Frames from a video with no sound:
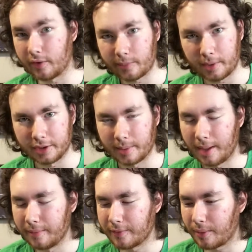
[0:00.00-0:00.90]

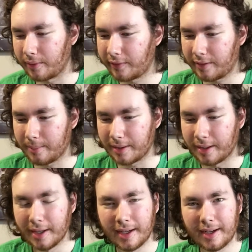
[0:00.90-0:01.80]
SpongeBob, of course, him and
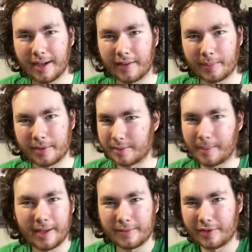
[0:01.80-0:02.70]
SpongeBob
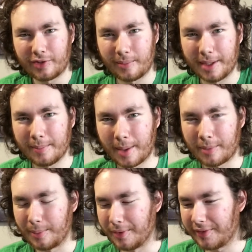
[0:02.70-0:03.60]
have just so many
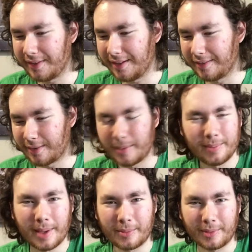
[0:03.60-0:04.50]
memorable scenes, so many
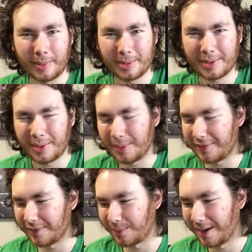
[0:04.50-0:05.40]
memorable quotes
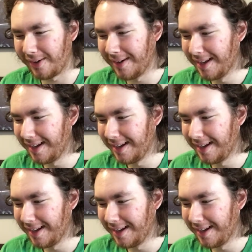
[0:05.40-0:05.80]
as well.